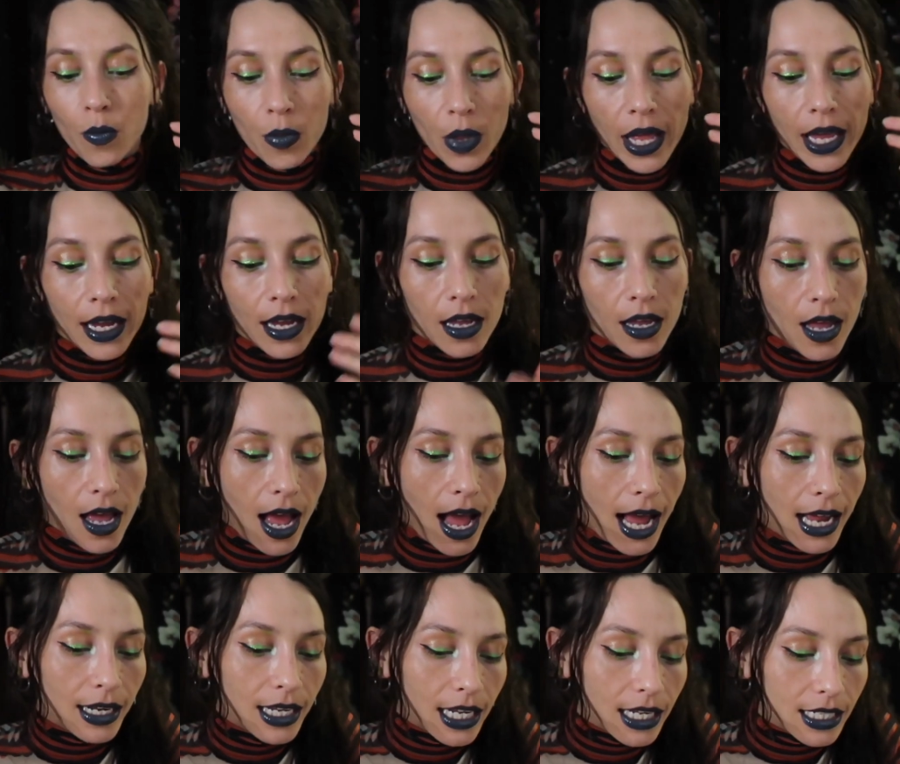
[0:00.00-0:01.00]
like,
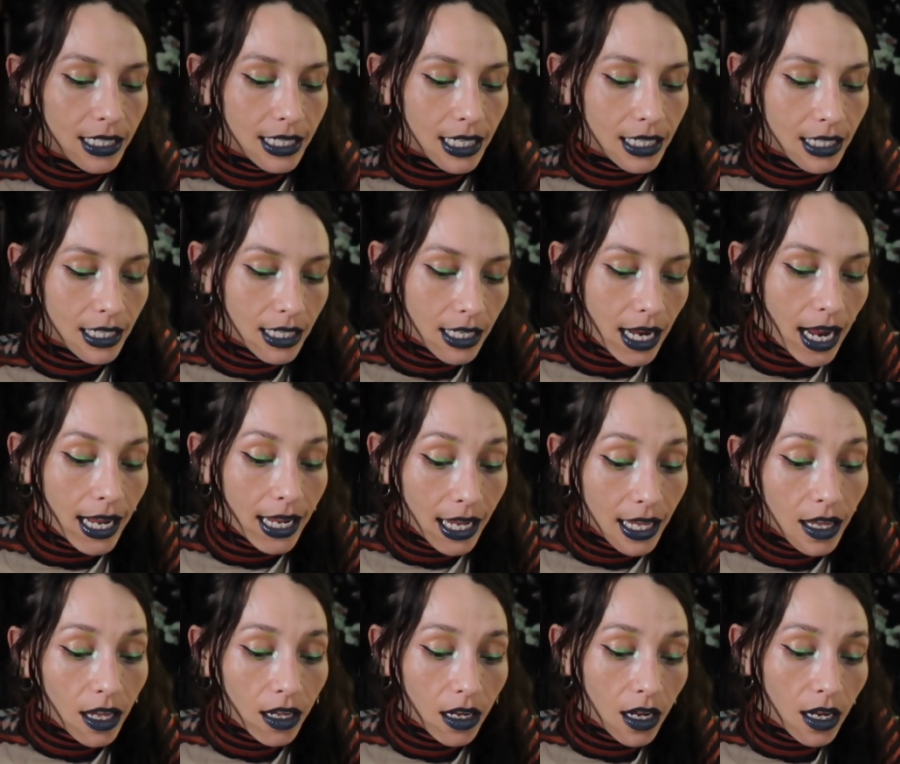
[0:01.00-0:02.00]
I get
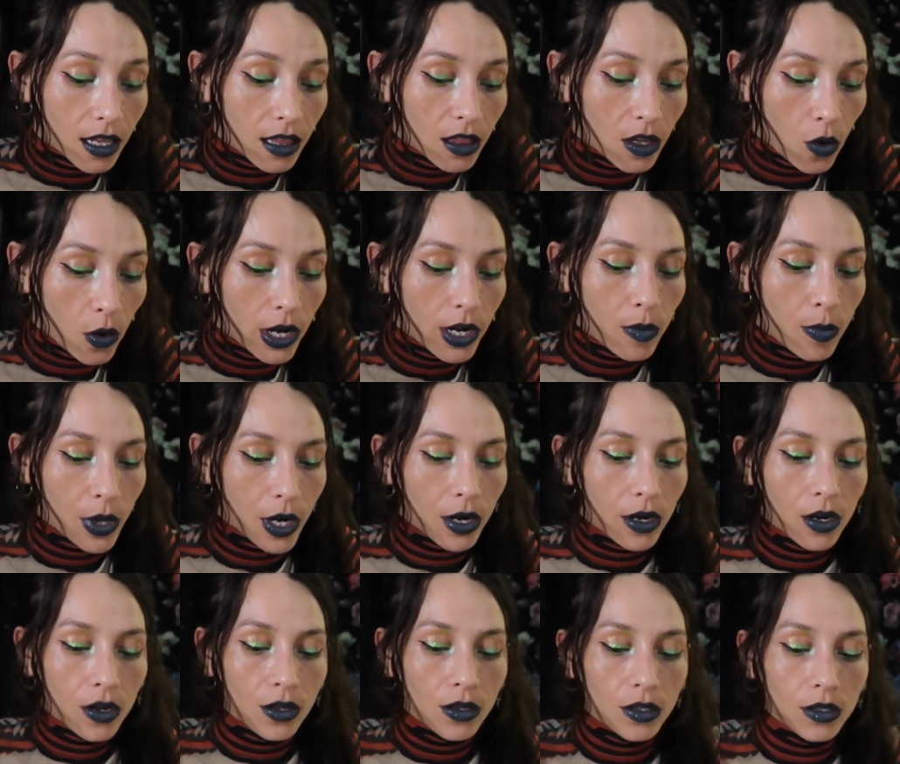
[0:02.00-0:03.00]
the Queen of
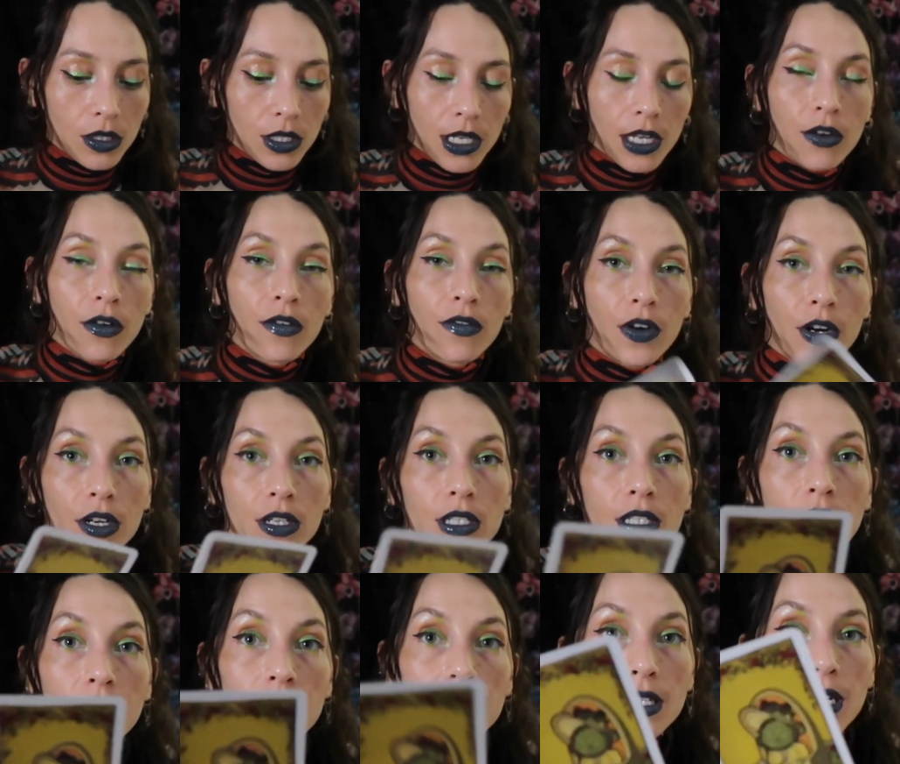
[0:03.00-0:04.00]
Pentacles in
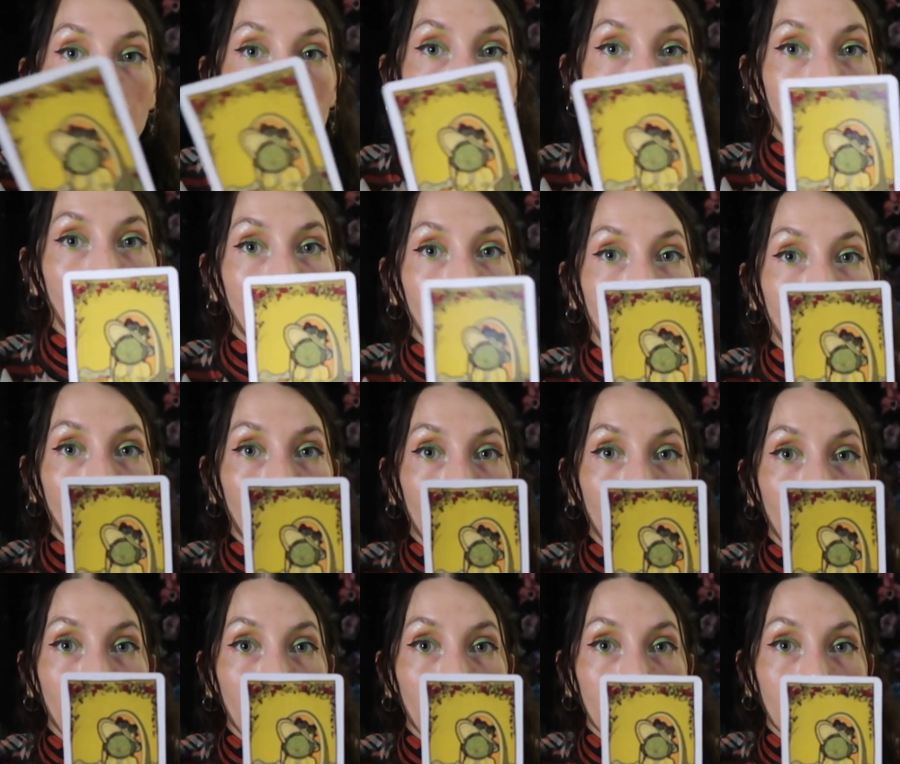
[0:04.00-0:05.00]
reverse at the same time.
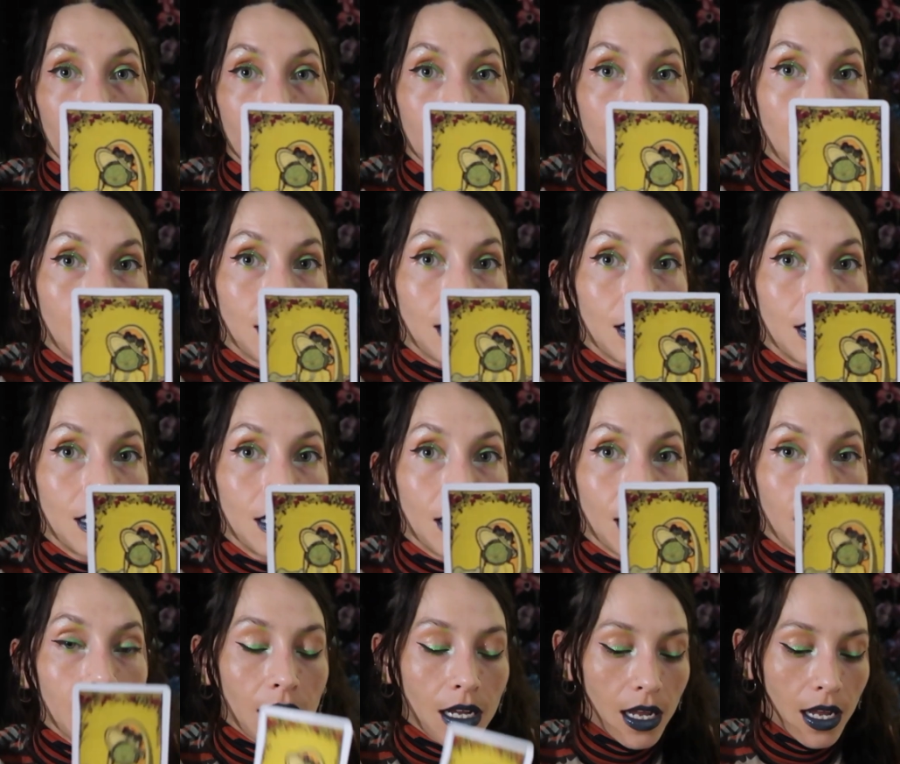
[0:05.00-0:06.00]
Maybe there is a sense
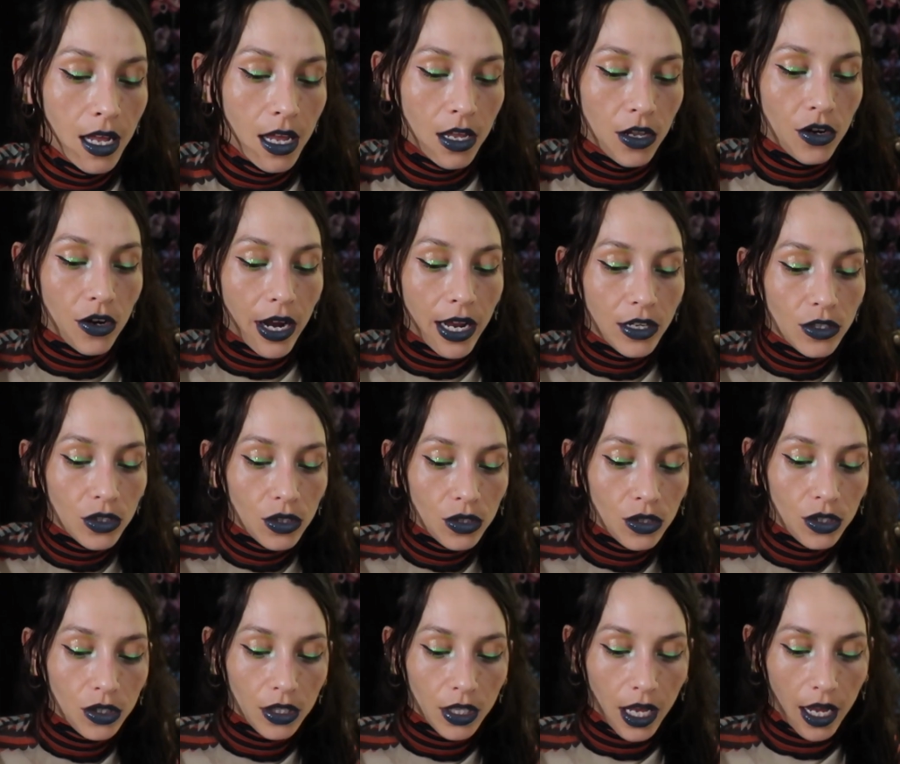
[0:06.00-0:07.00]
to your
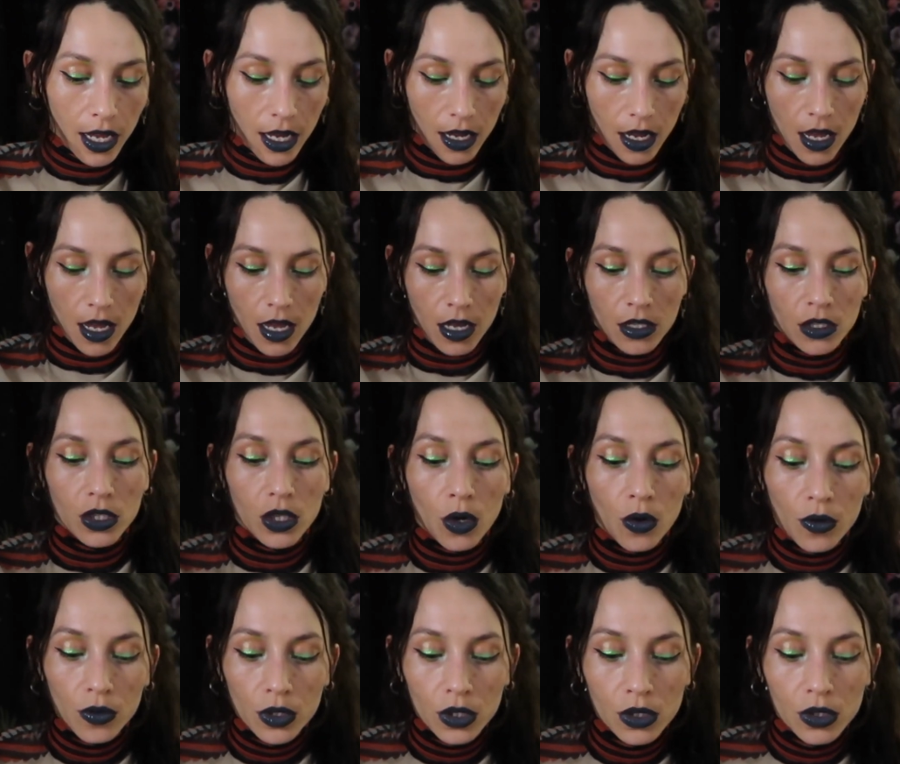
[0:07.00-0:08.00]
angels are like,
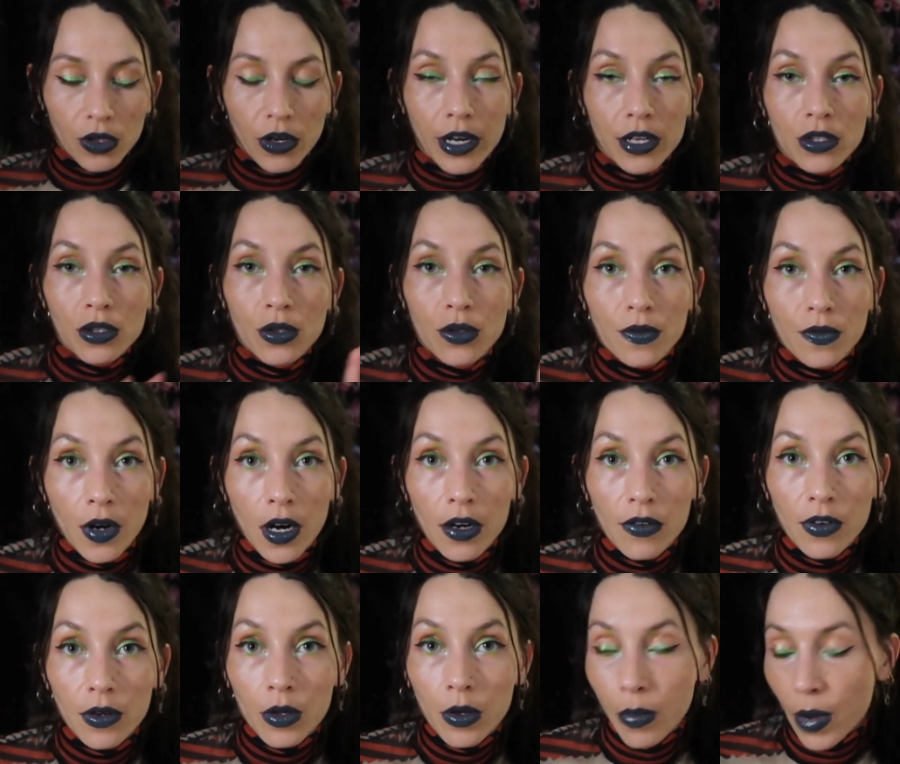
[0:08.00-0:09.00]
don't stray too far
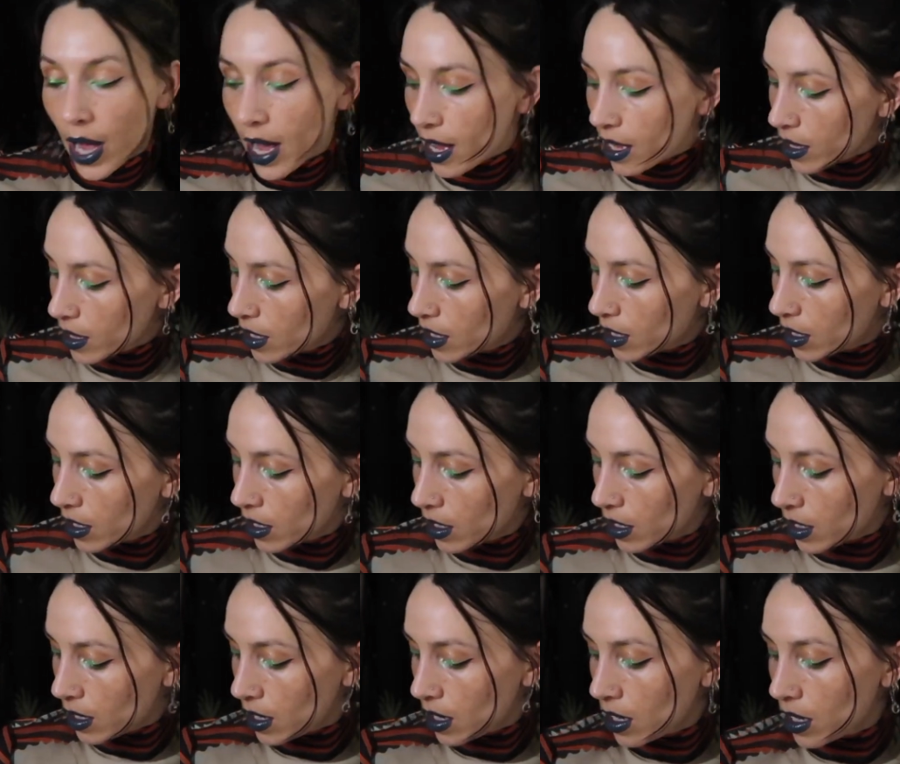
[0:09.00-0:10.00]
from the path,
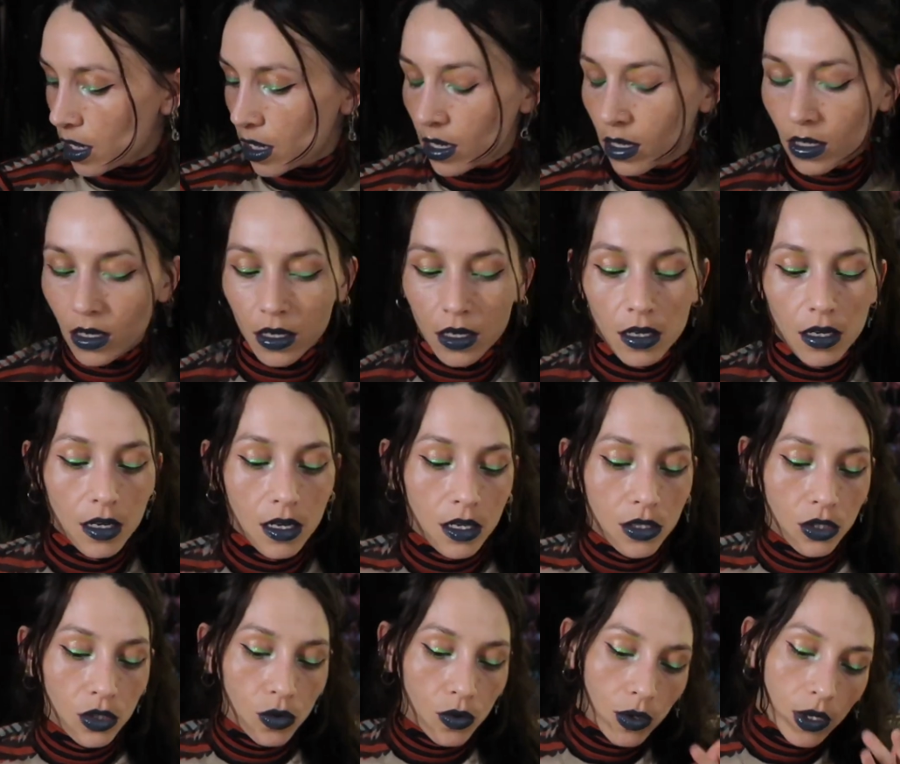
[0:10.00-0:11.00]

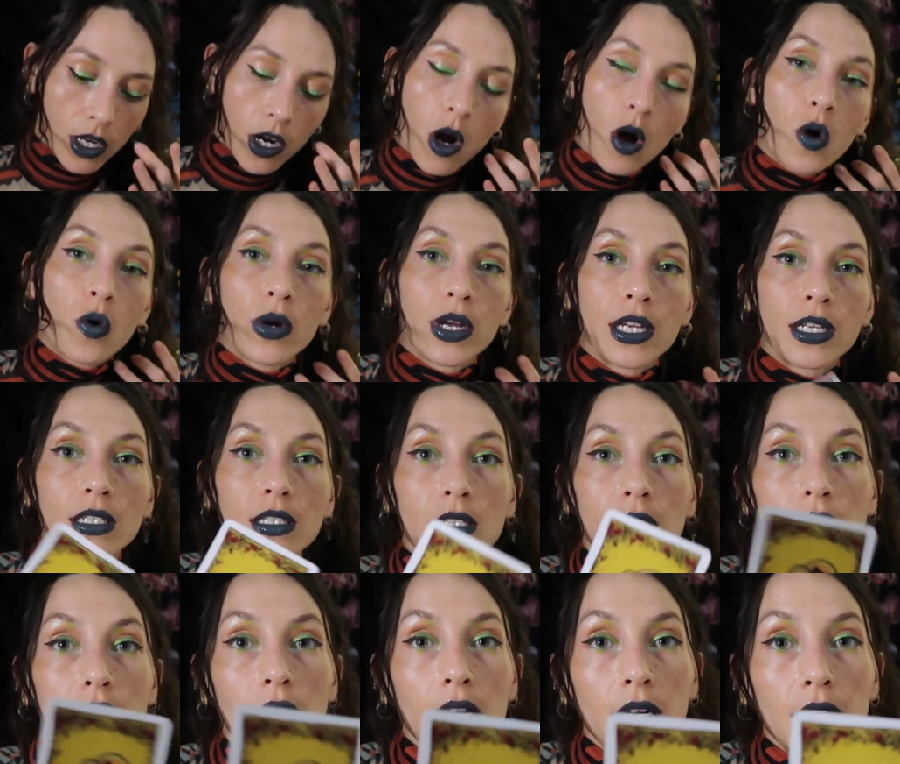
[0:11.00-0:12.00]
because you can
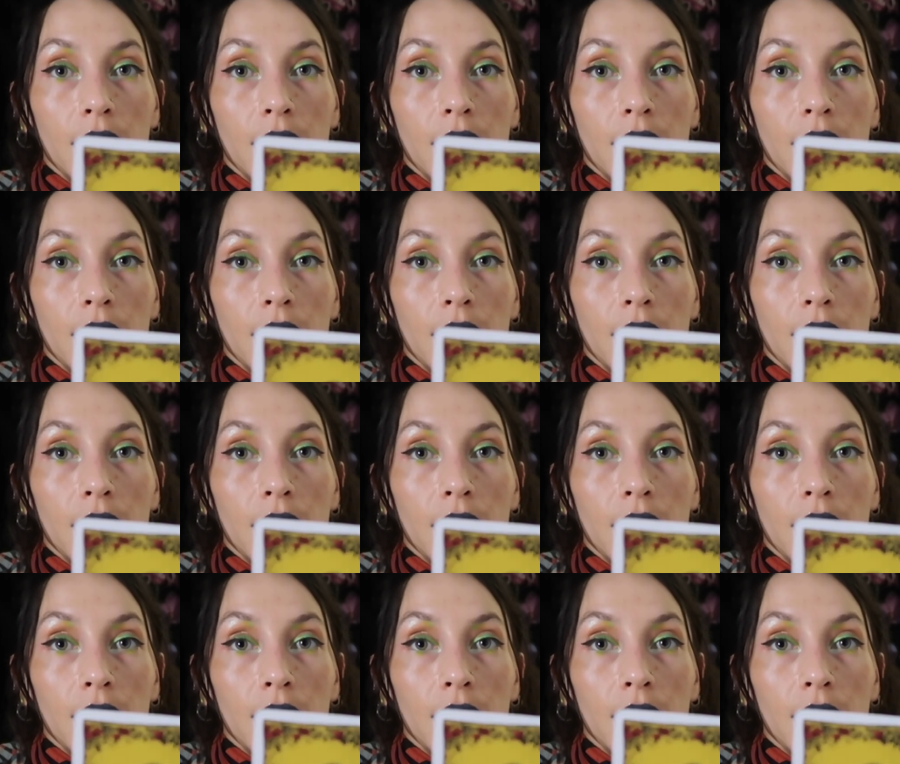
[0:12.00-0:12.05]
always